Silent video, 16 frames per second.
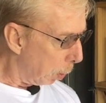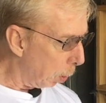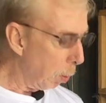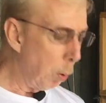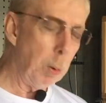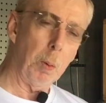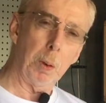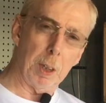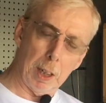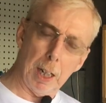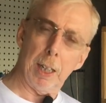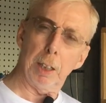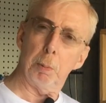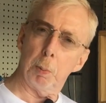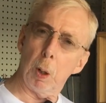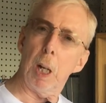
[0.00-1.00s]

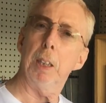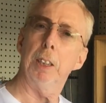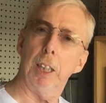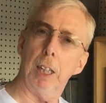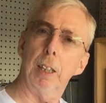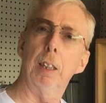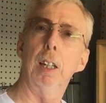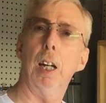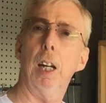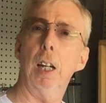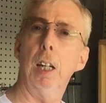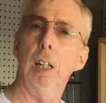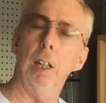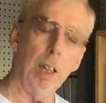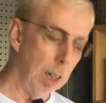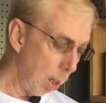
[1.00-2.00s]
today is project
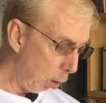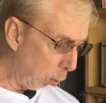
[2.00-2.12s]
day,